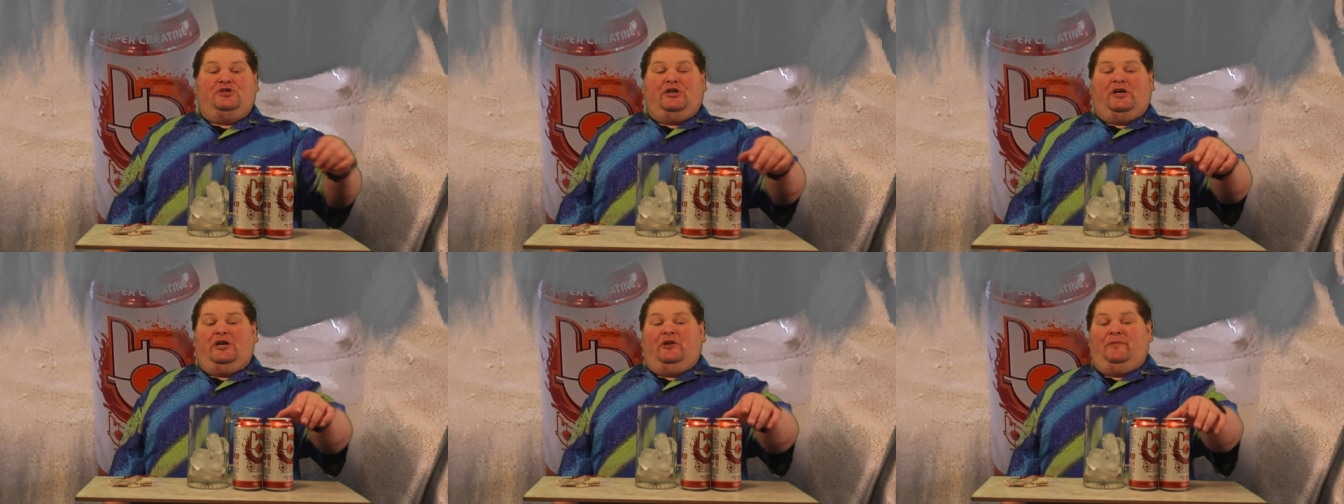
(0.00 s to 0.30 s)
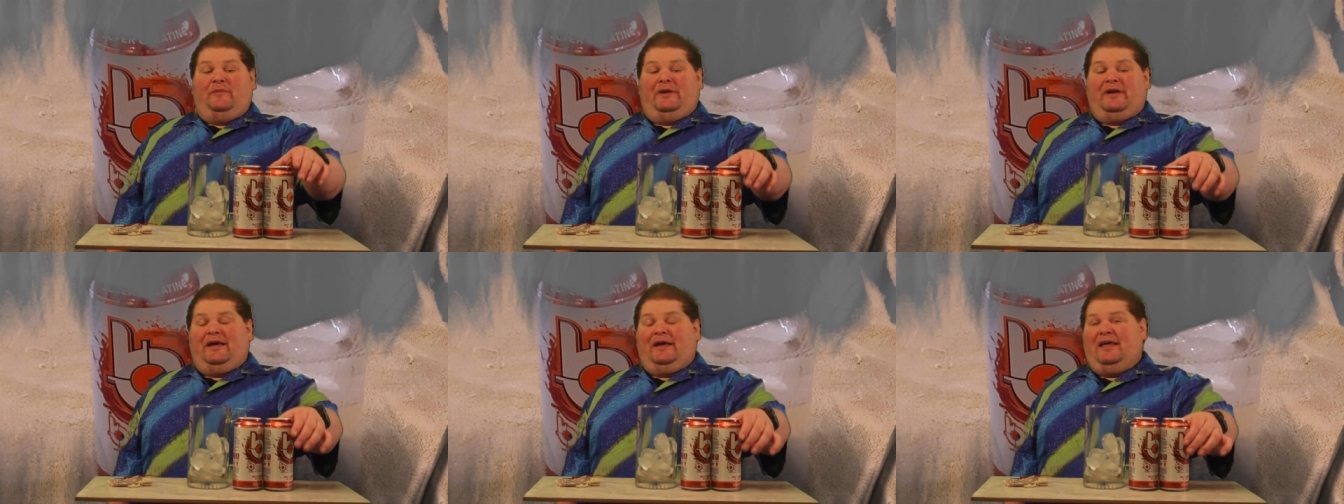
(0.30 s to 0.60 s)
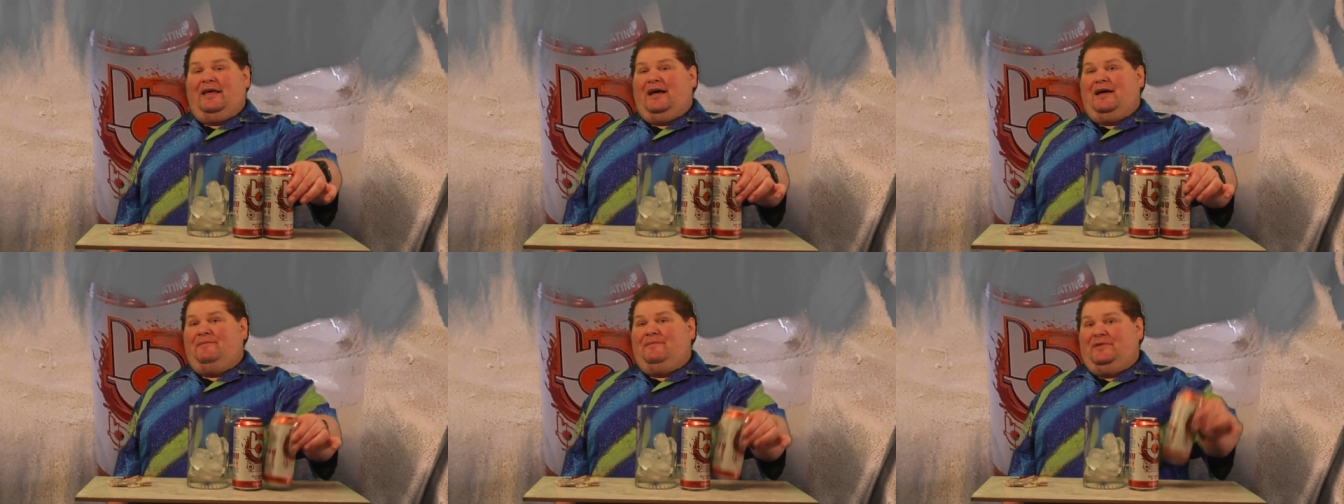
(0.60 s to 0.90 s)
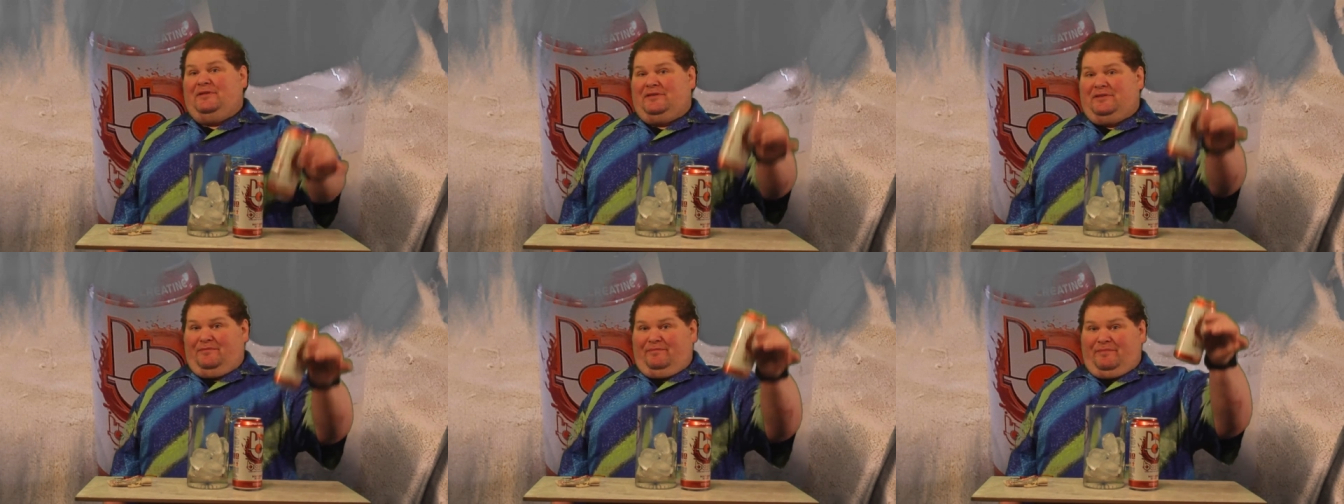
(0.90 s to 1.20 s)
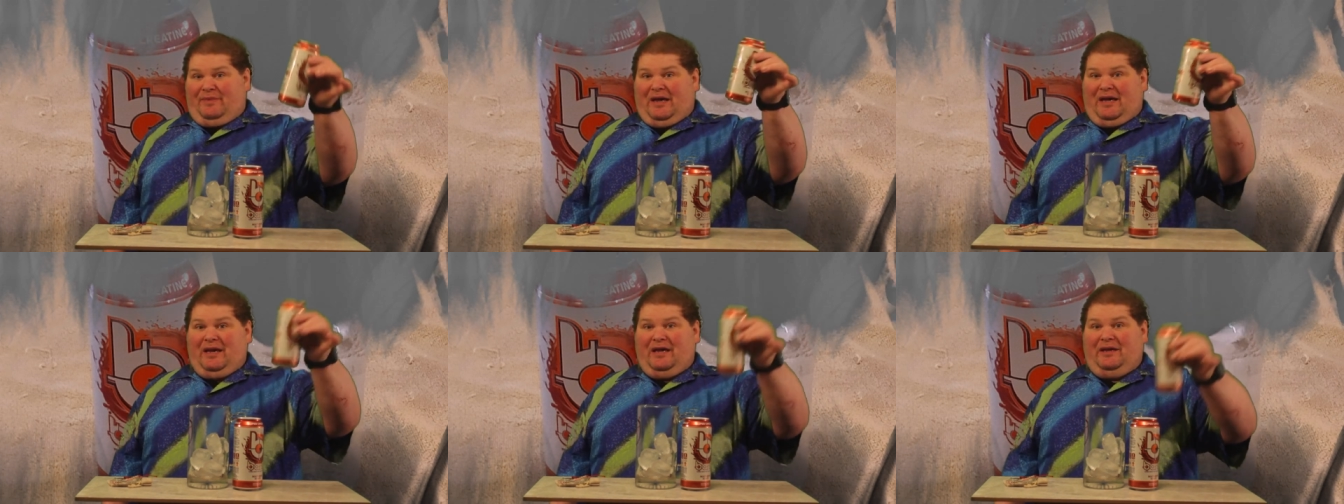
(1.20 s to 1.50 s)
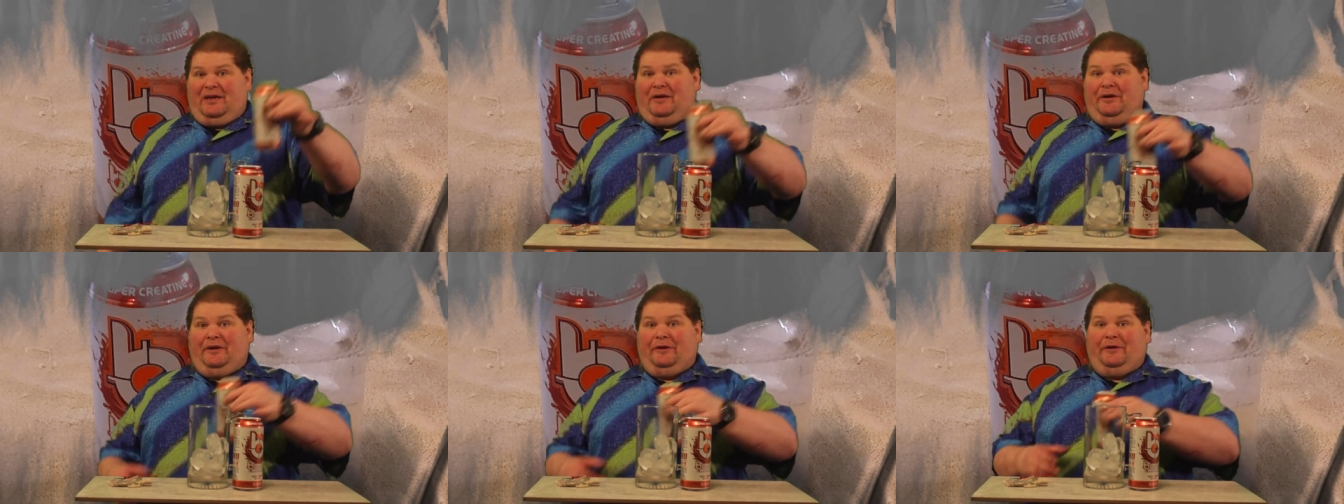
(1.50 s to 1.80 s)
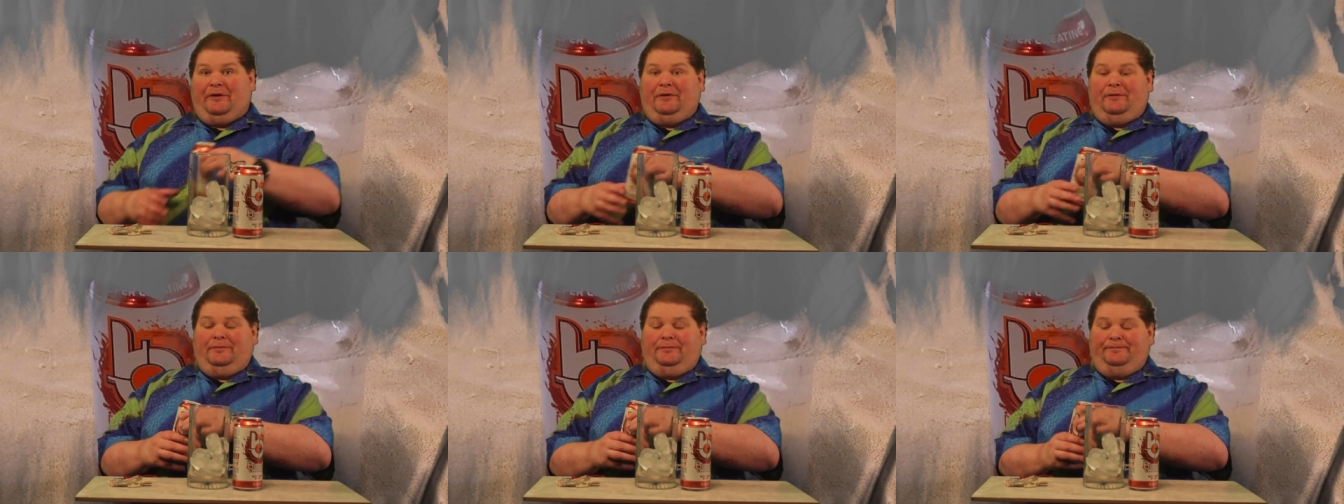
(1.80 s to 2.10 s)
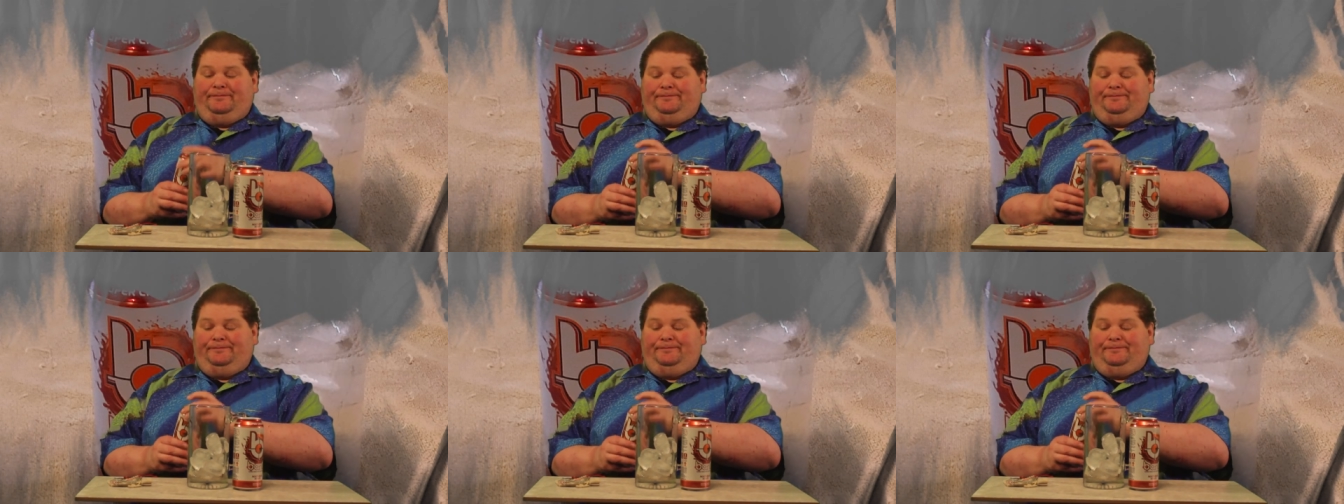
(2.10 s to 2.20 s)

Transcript: gentlemen, I got me some Bang here.